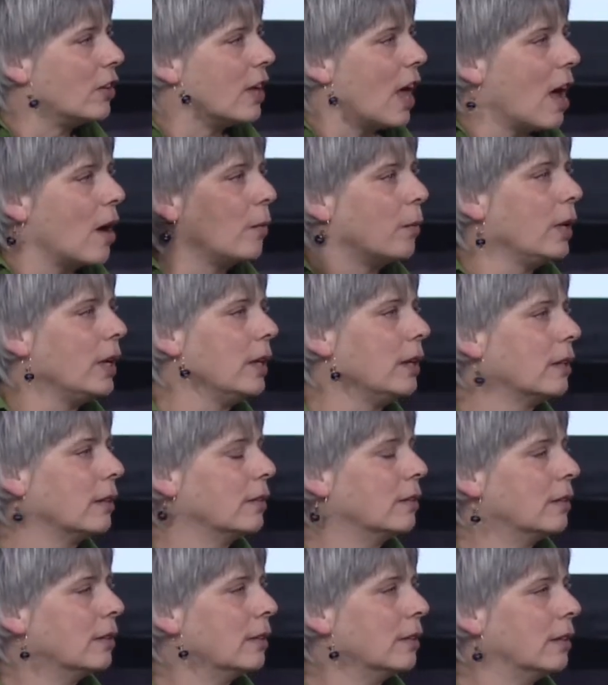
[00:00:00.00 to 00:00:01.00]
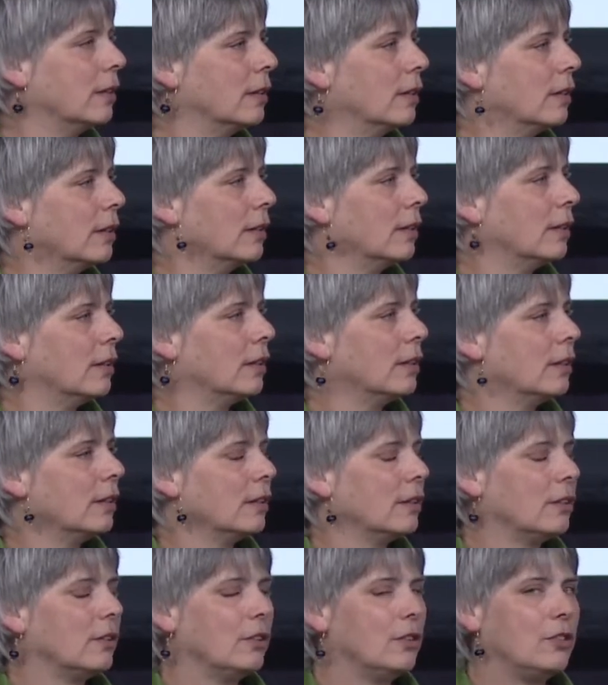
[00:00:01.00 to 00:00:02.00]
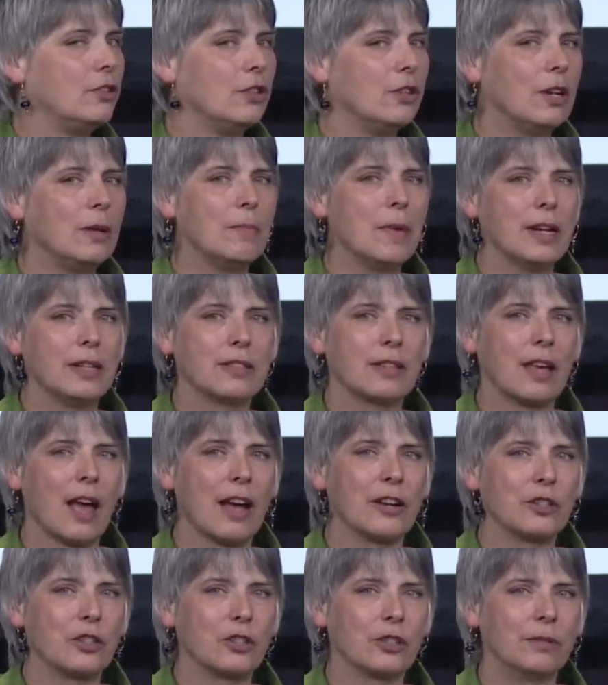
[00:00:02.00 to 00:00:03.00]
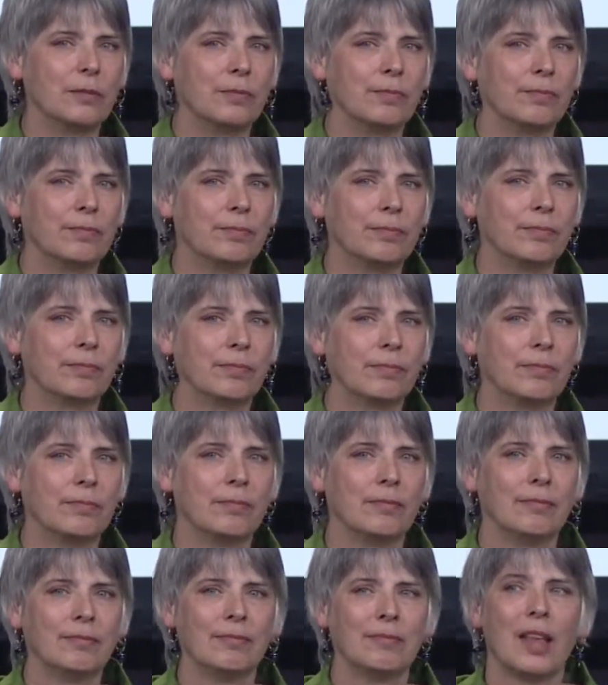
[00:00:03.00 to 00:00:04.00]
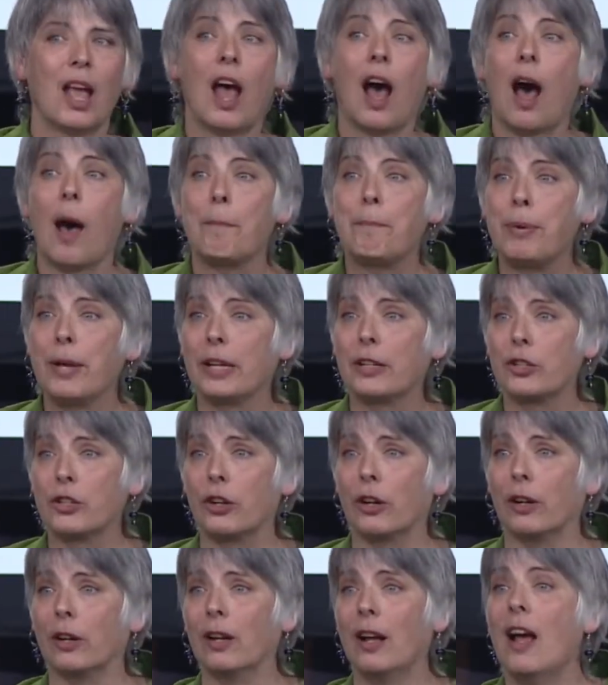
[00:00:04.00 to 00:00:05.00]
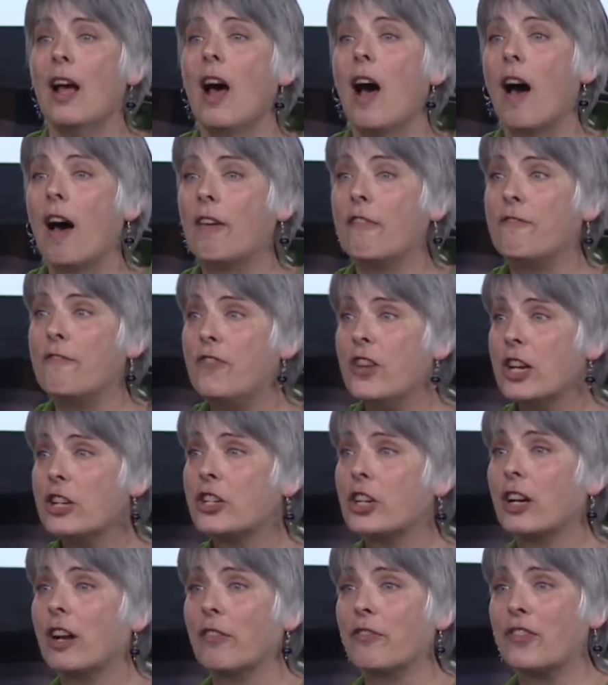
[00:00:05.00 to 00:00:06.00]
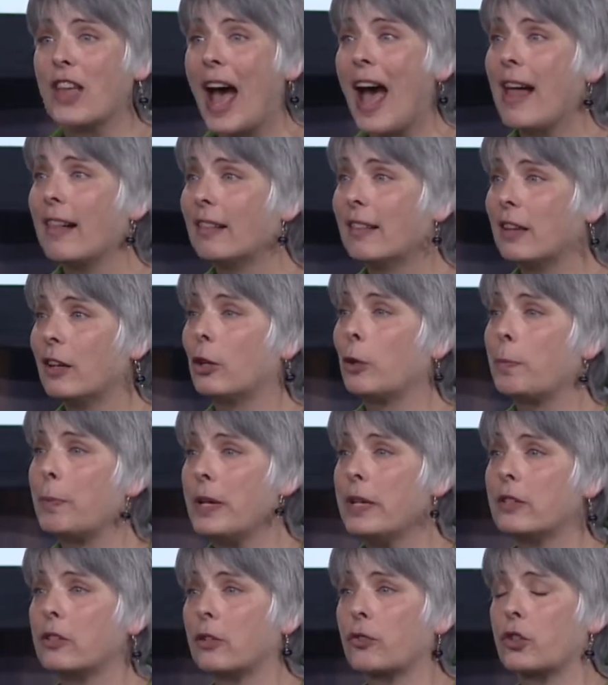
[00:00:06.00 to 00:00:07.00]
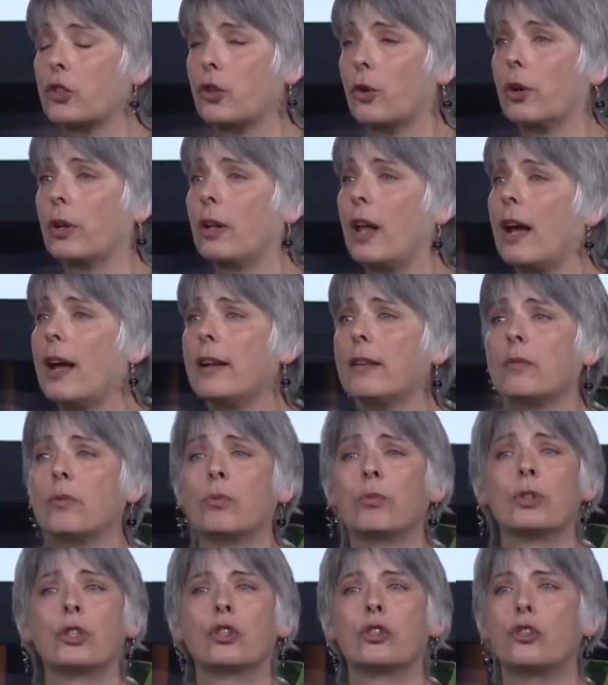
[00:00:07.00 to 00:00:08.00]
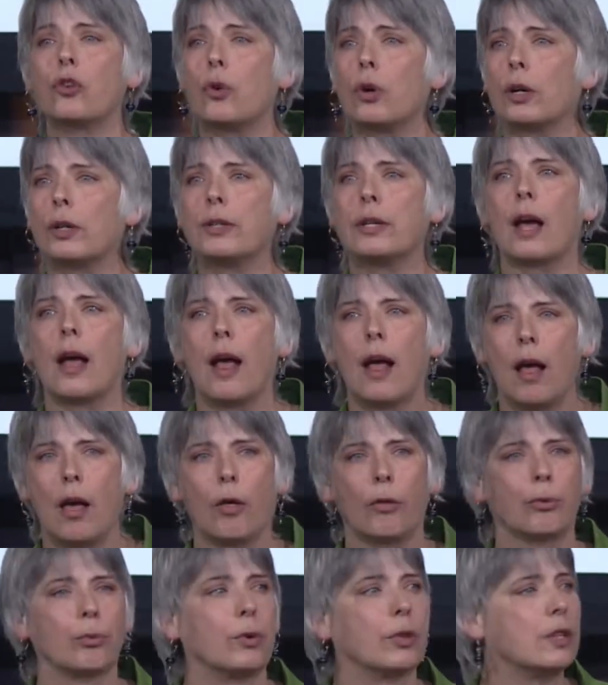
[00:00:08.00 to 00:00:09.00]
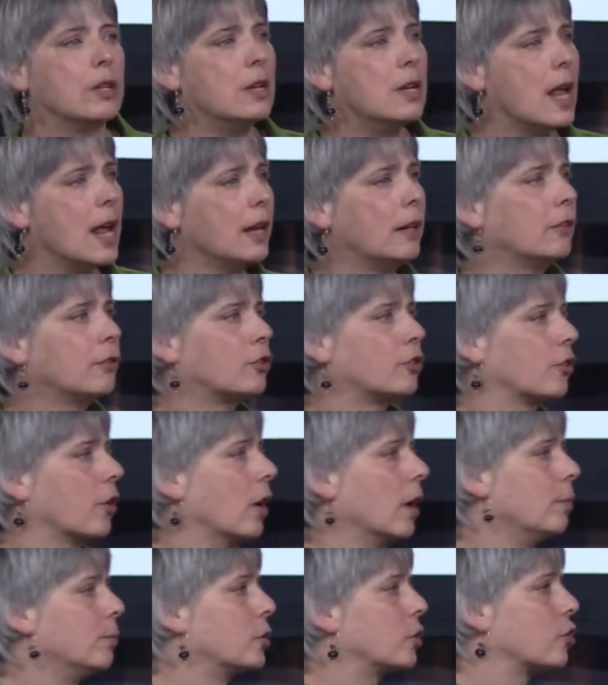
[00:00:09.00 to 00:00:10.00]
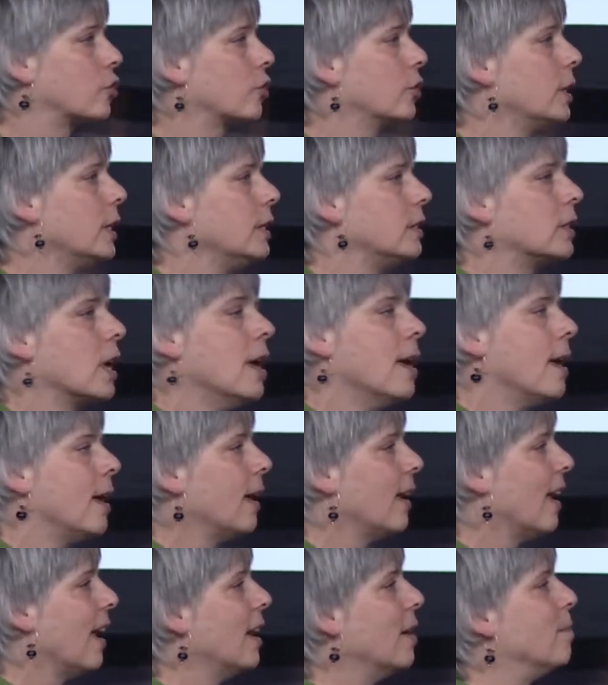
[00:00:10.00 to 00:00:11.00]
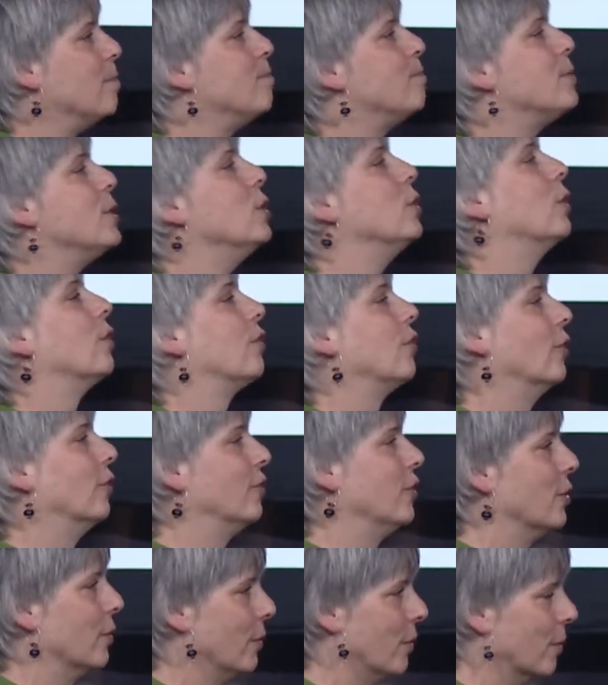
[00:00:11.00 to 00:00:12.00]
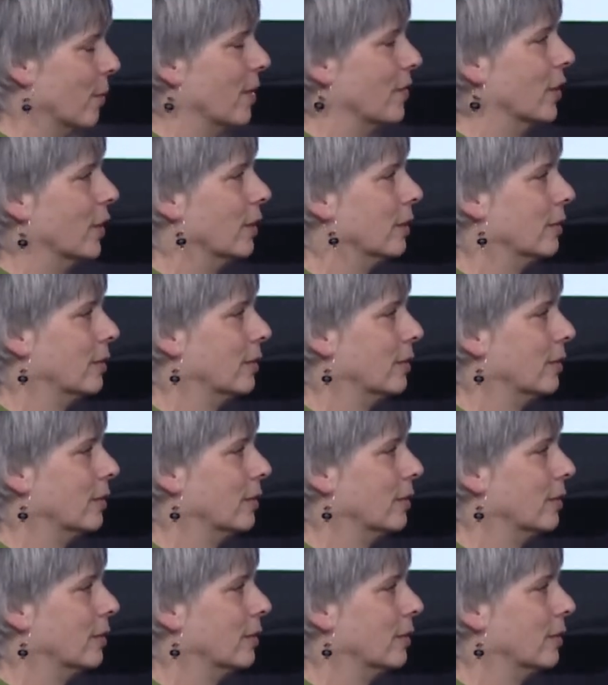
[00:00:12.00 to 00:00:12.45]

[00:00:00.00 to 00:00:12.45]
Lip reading: knotweed, Judy made a sketch, a picture, a vision of that little piece of shoreline restored to health with native shrubs, trees, and a beautiful view of the river.